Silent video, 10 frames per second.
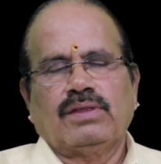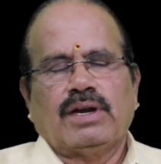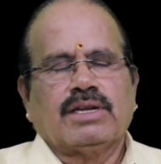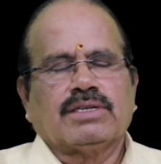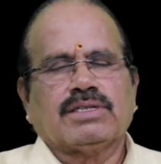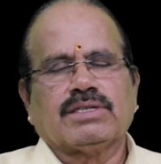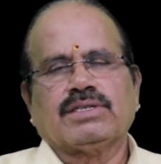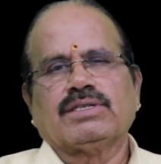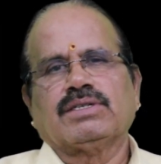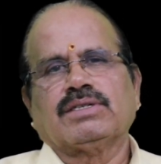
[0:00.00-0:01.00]
That
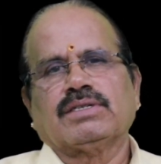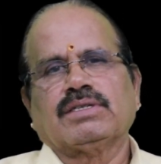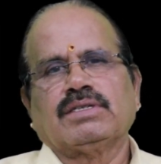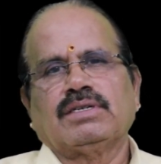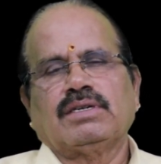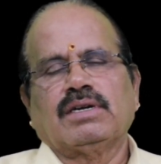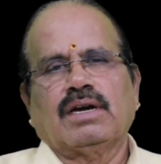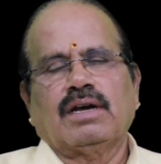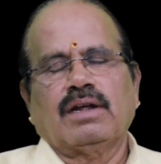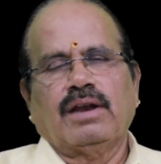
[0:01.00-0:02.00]
is
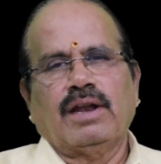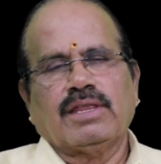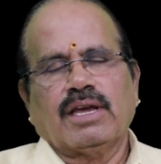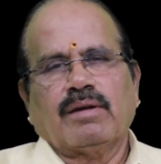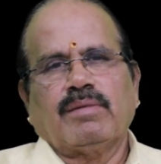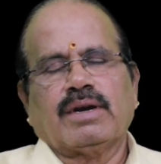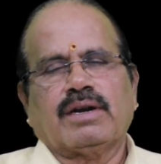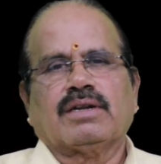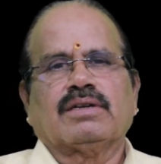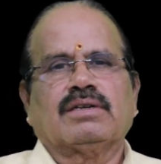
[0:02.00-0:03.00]
nothing but
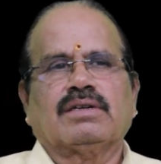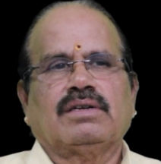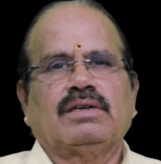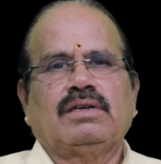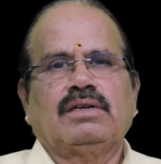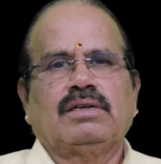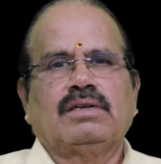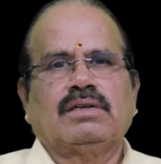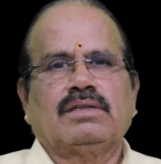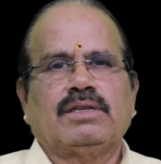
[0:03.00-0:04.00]

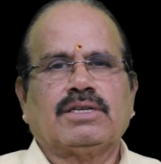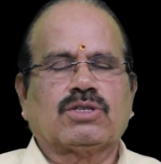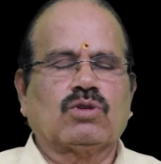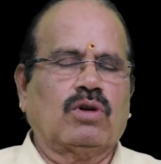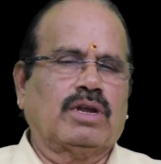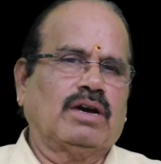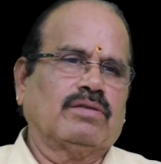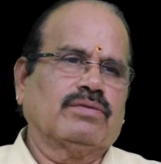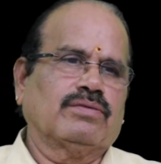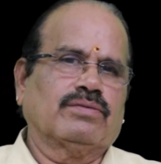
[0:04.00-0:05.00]
the story
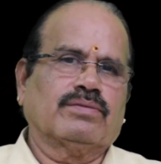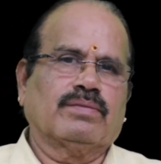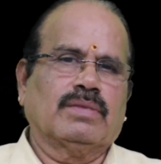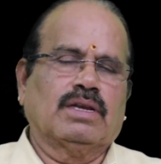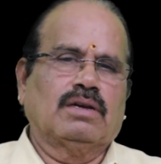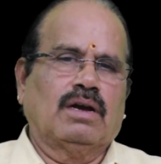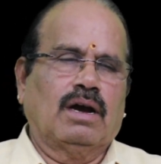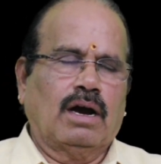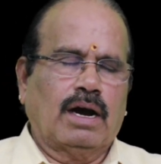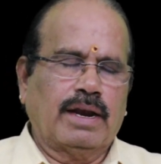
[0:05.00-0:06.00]
of
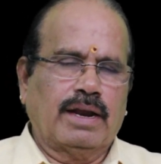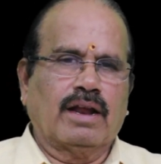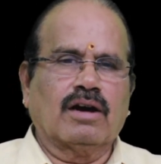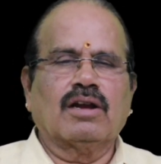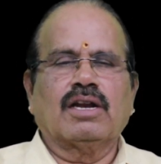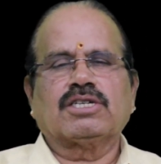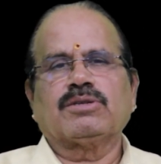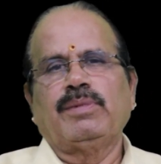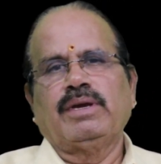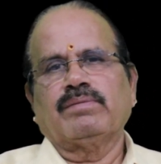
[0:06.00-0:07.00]
Annai
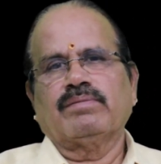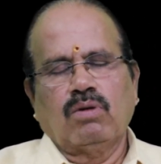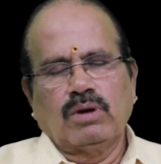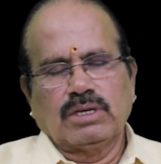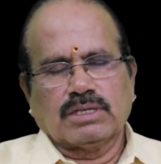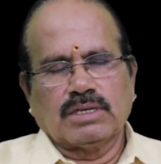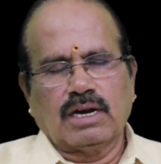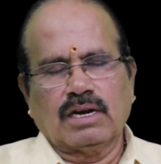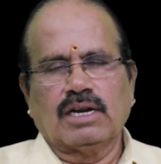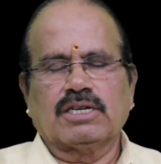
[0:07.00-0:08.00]
Nagalakshmi. Who is
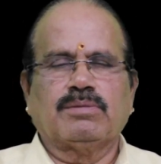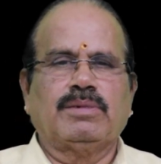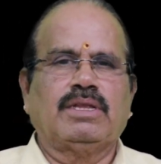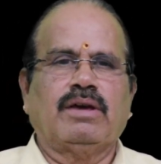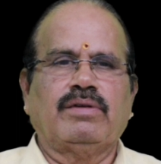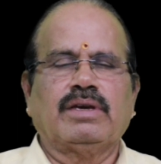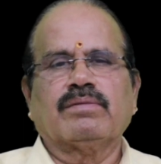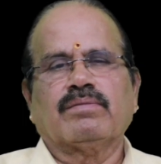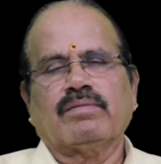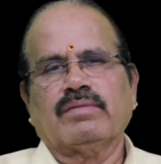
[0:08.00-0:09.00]
Nagalakshmi
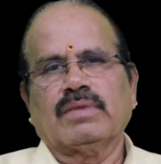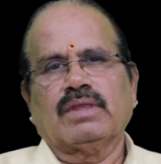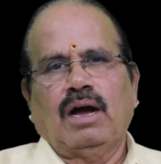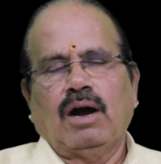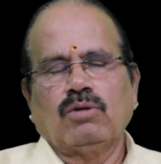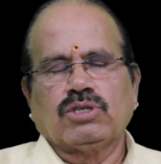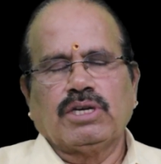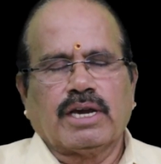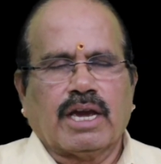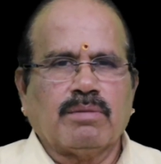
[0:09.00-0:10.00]
Devi? How
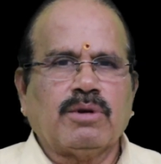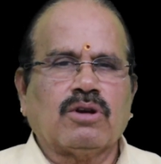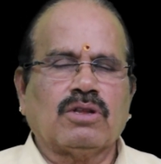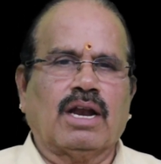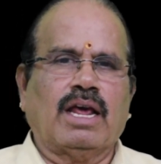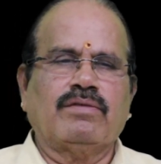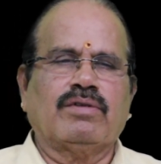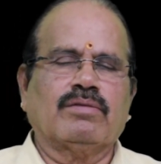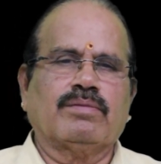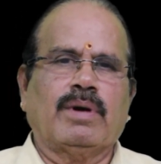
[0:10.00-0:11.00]
she came into the
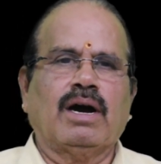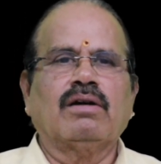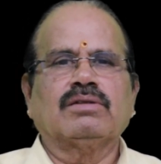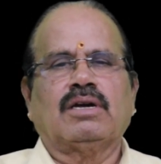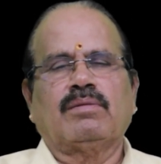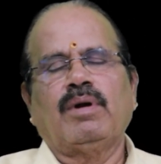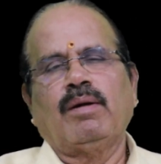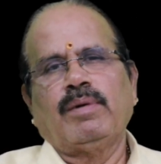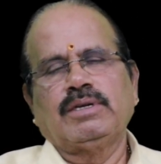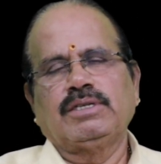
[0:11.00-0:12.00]
life of Mahavatar
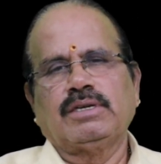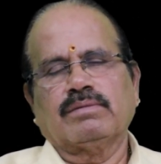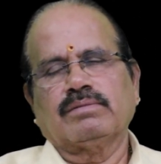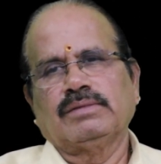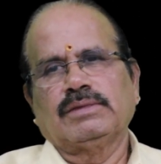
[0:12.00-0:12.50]
Babaji?